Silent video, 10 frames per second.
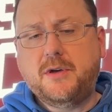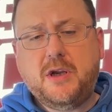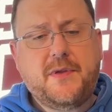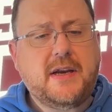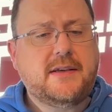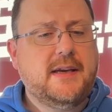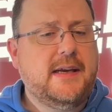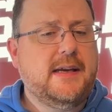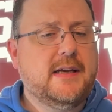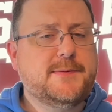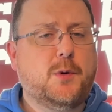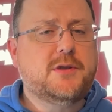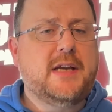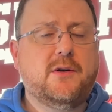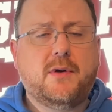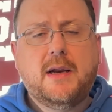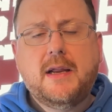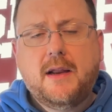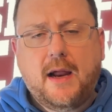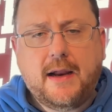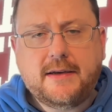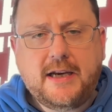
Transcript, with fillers: Do you think the uh, Sportsnet uh,